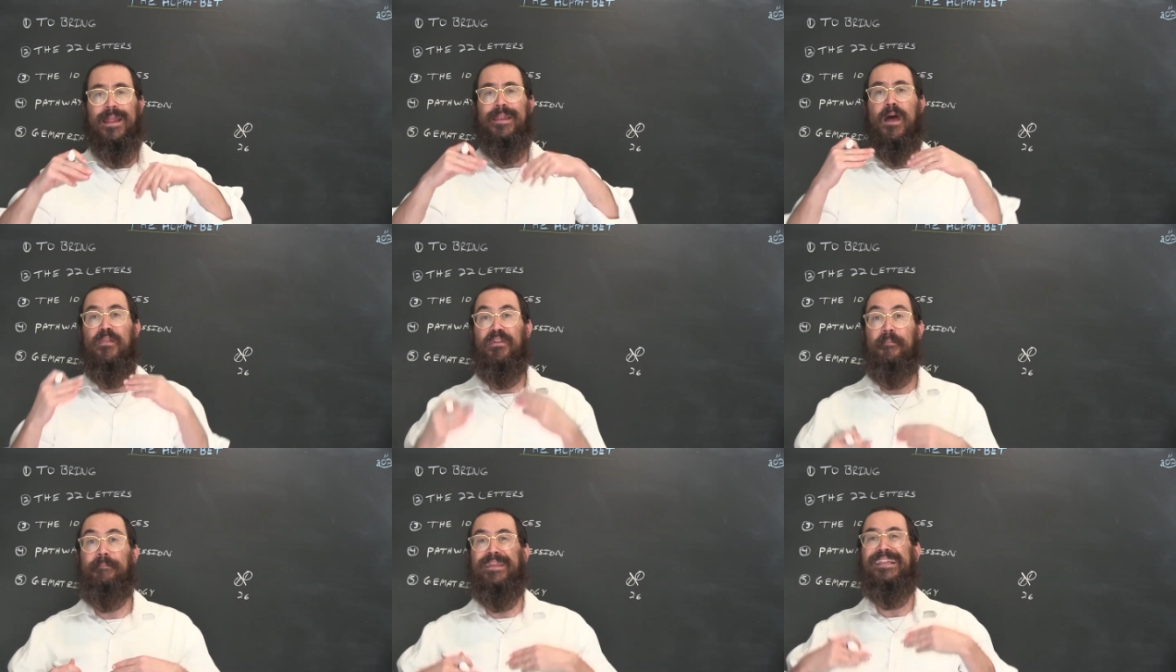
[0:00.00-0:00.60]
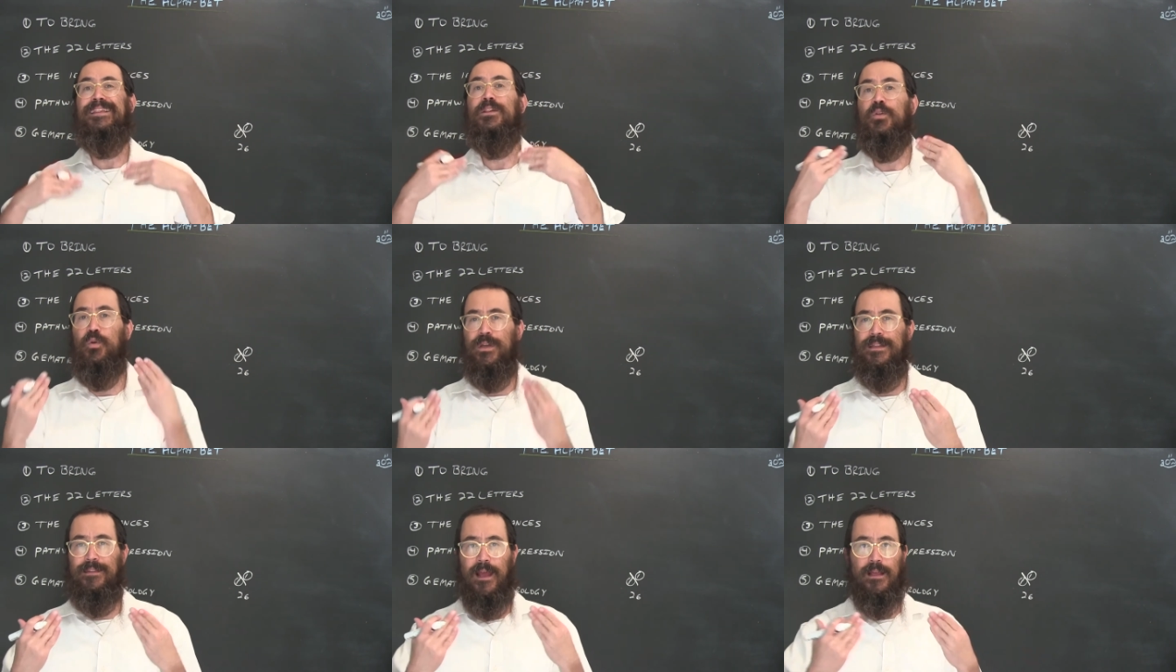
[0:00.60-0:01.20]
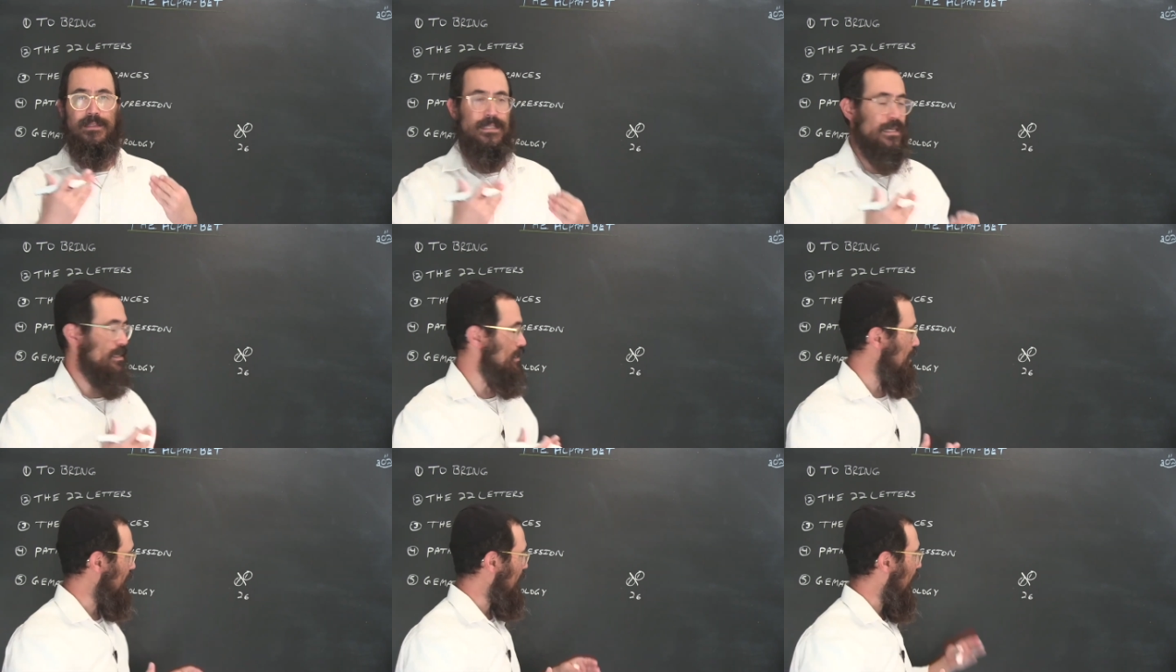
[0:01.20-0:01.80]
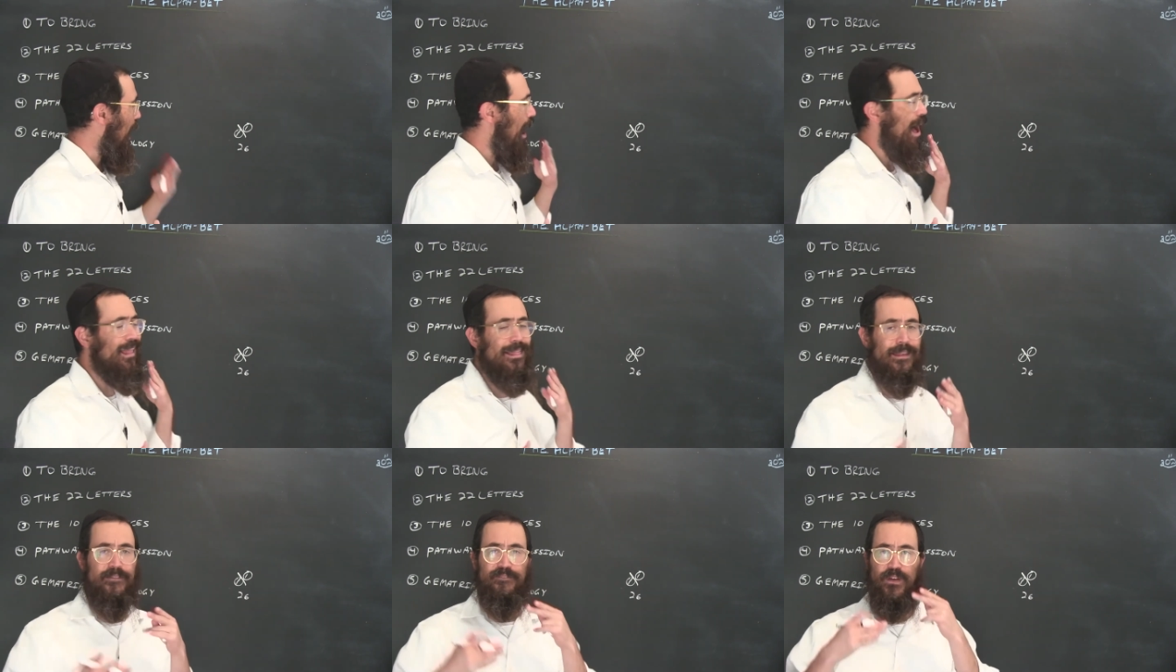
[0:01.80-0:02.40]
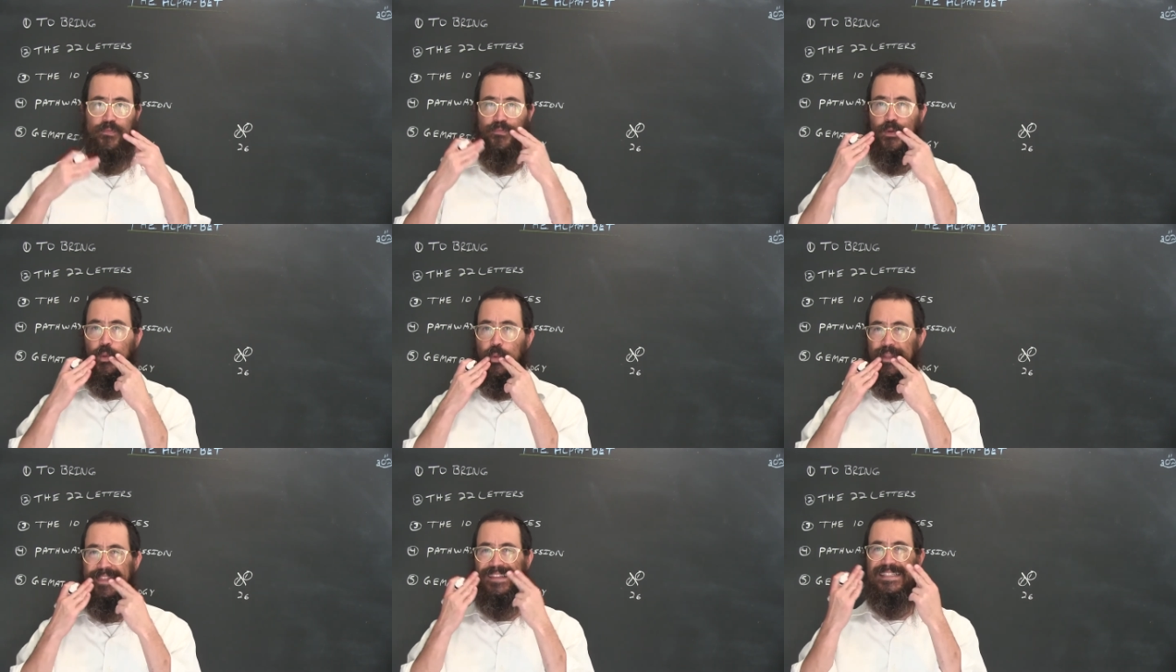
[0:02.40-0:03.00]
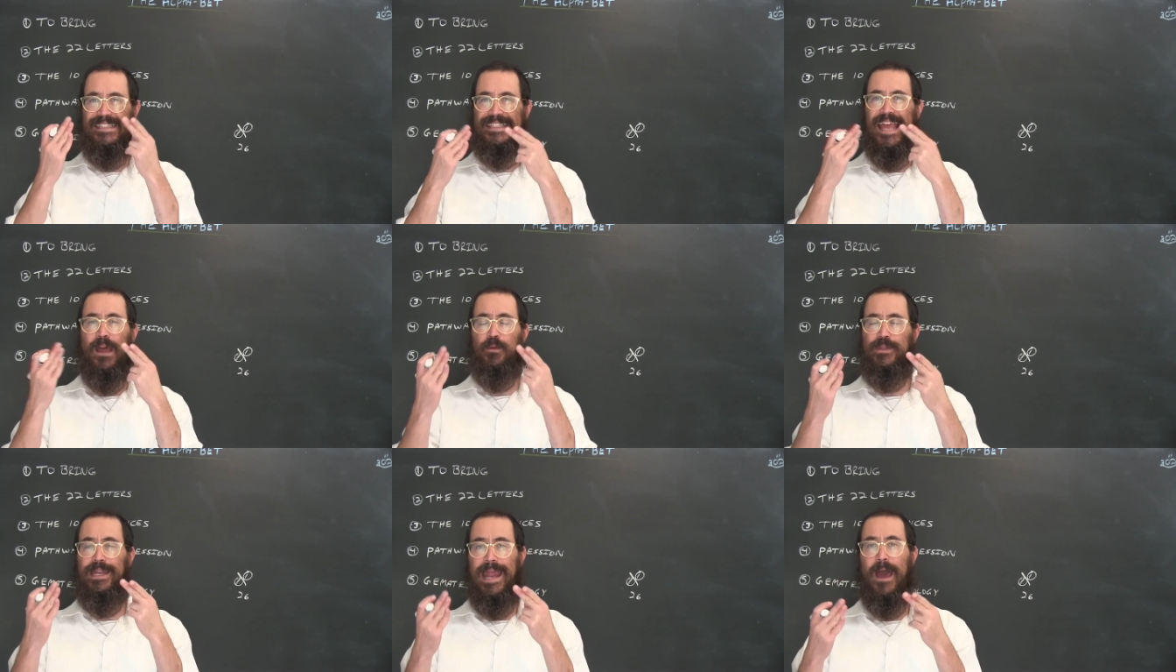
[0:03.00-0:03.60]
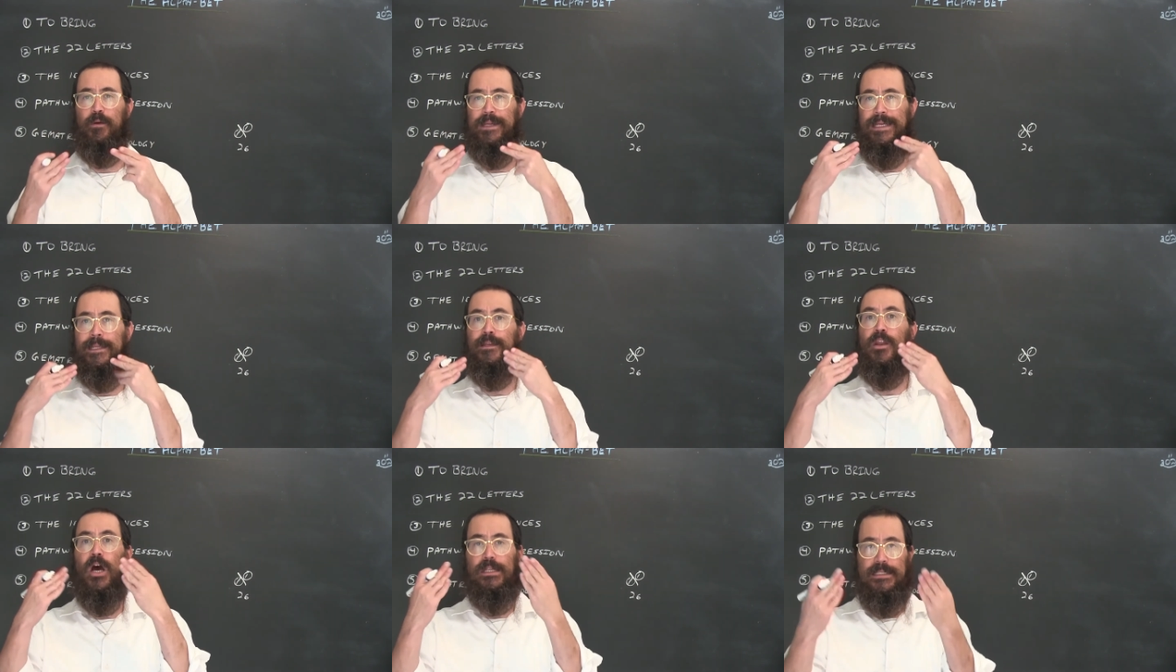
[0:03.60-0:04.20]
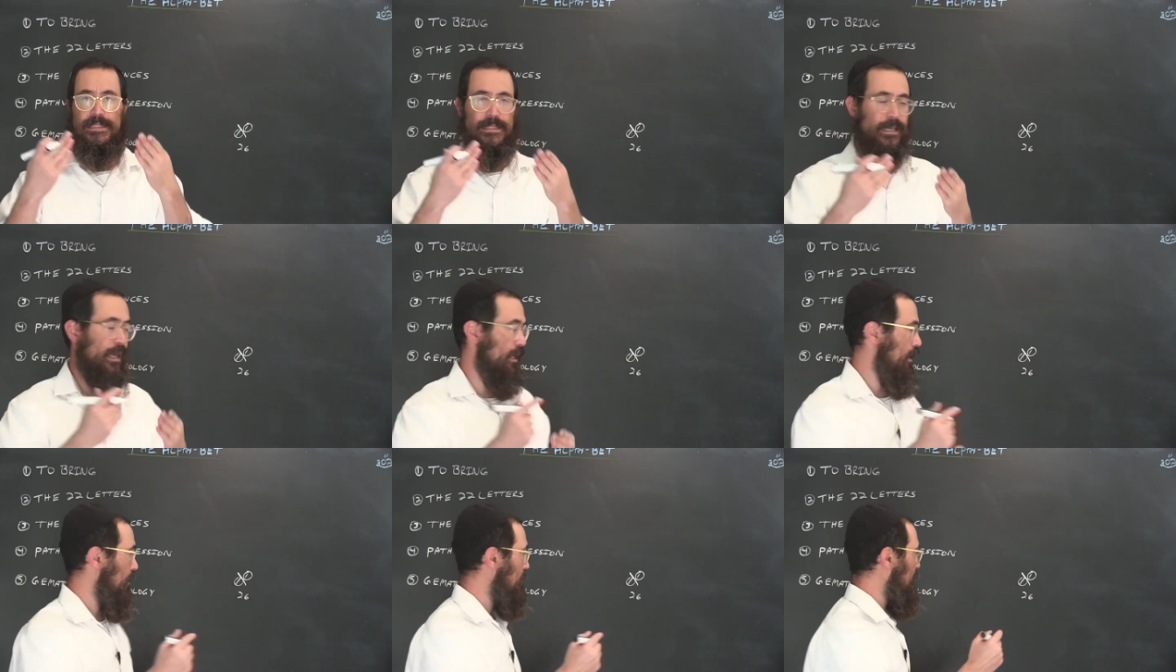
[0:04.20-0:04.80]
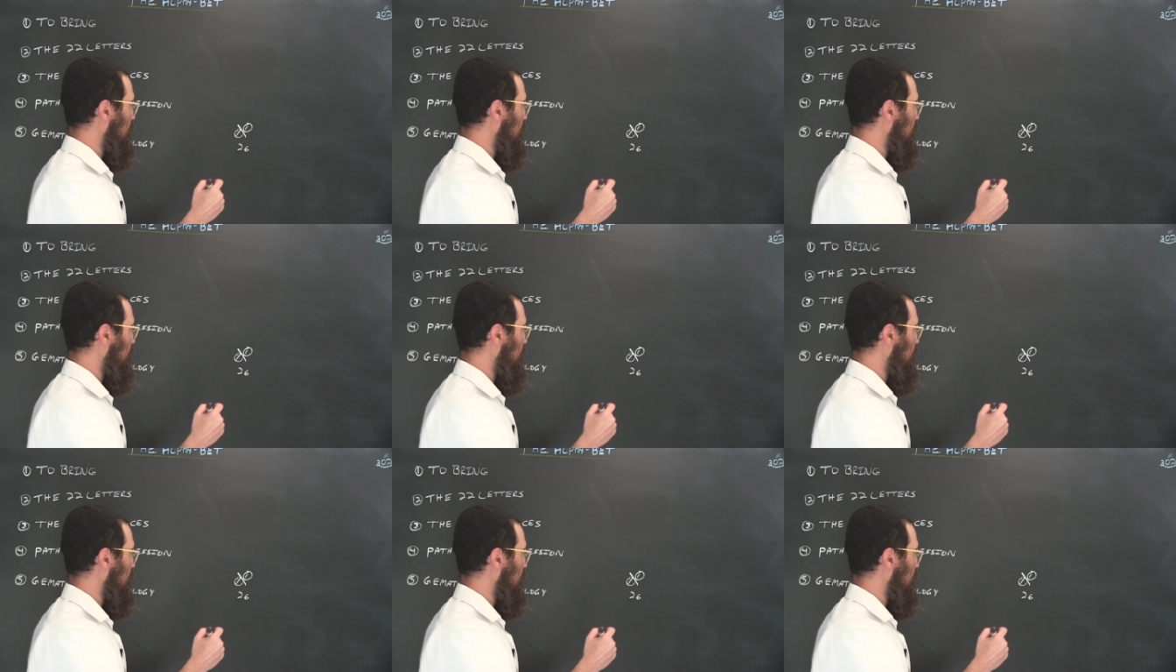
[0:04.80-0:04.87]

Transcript: Now, the Milui tells us, like Aleph, if we would sound it out, enunciate it,